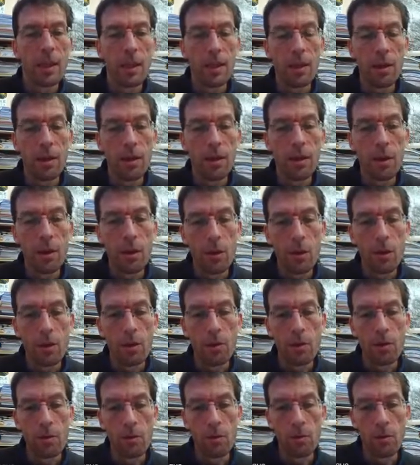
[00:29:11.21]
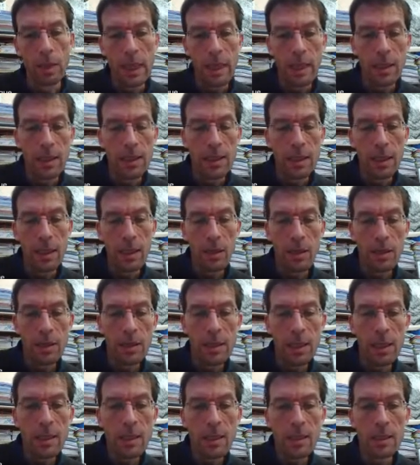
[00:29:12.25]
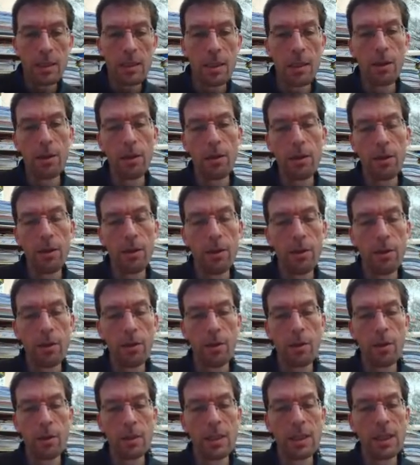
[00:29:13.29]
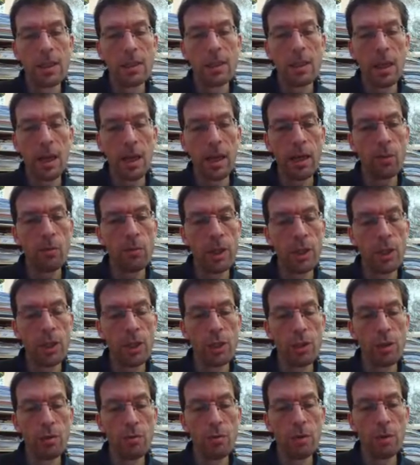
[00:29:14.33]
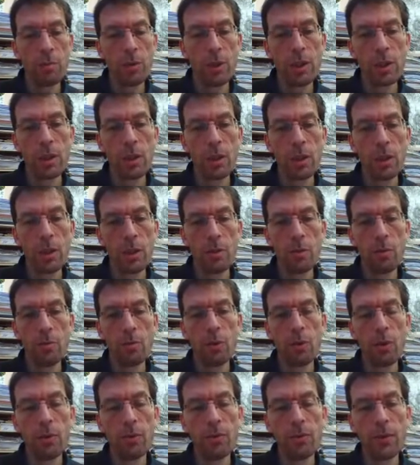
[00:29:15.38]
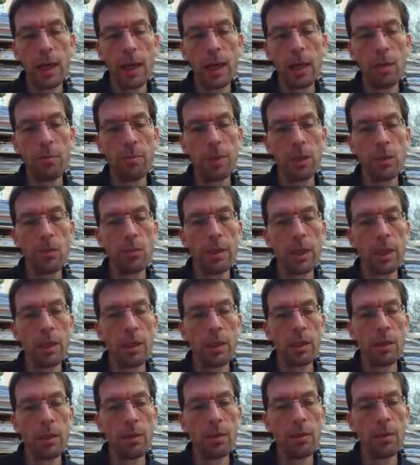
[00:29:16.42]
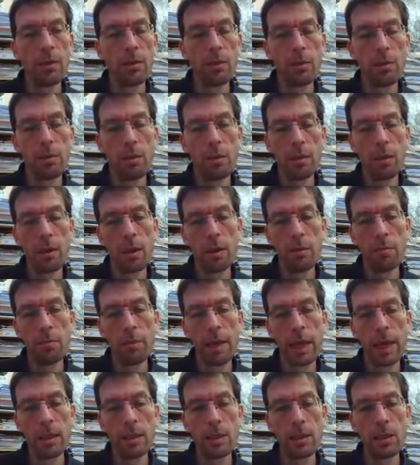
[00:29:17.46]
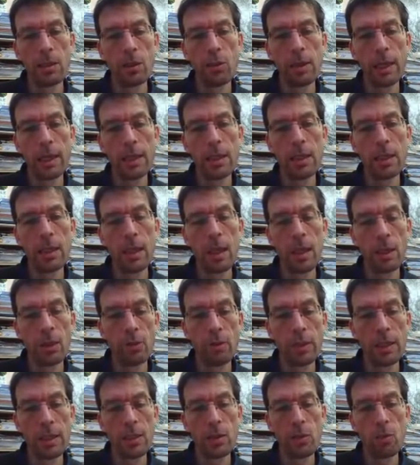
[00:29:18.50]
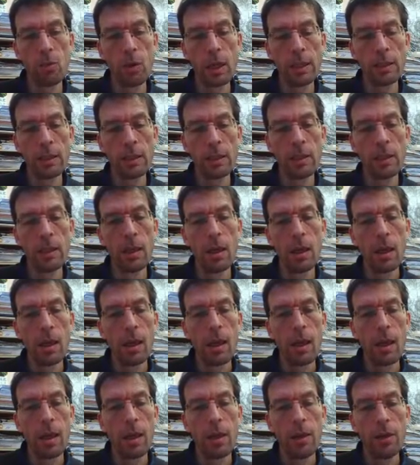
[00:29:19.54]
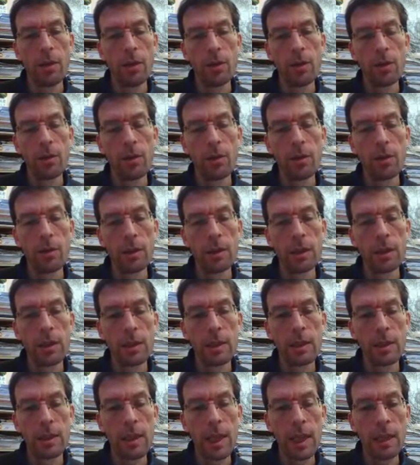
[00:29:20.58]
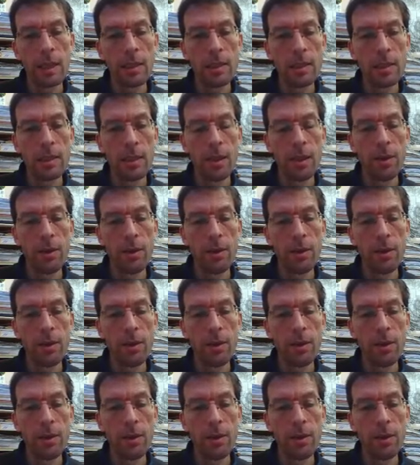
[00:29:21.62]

We can see on this slide, which represents the profile between the band 20 and 21, that